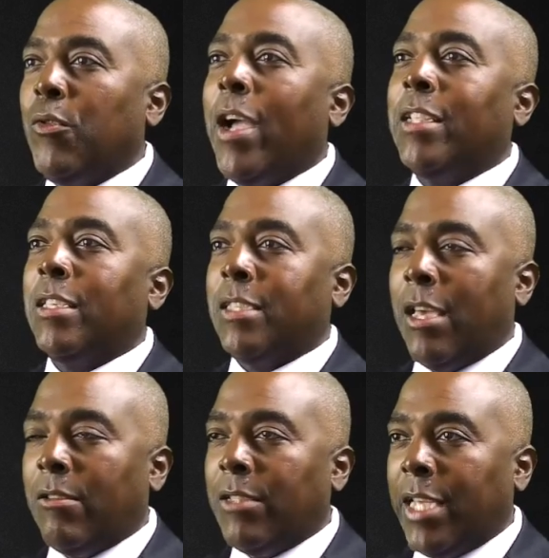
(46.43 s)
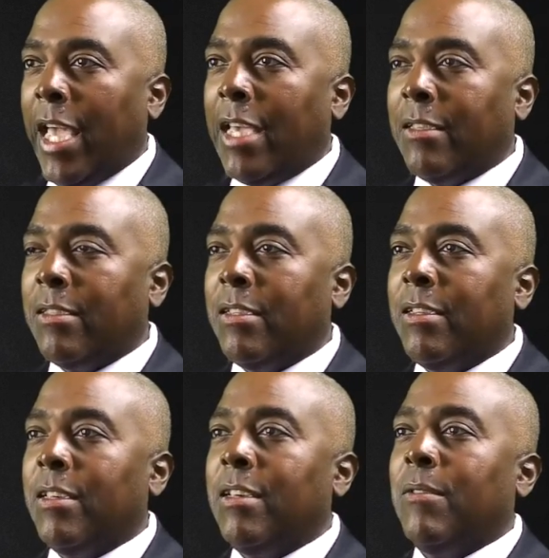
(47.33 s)
trying to settle the case
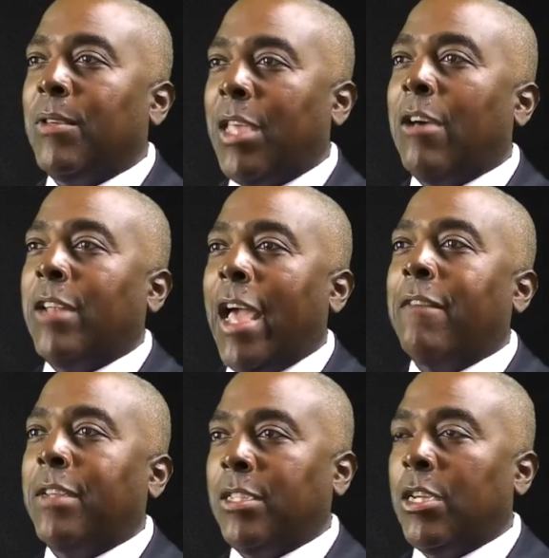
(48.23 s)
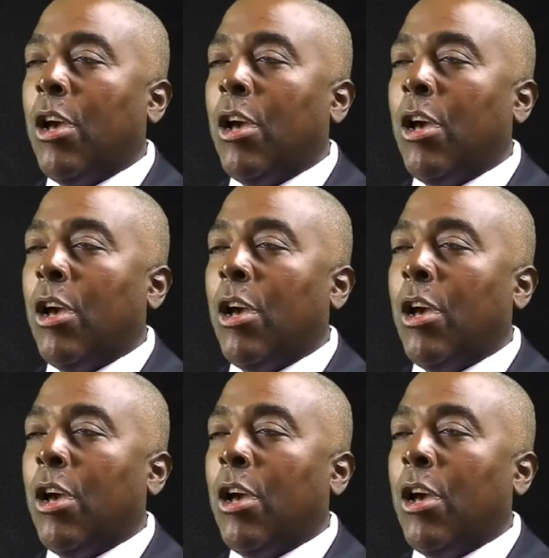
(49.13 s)
without having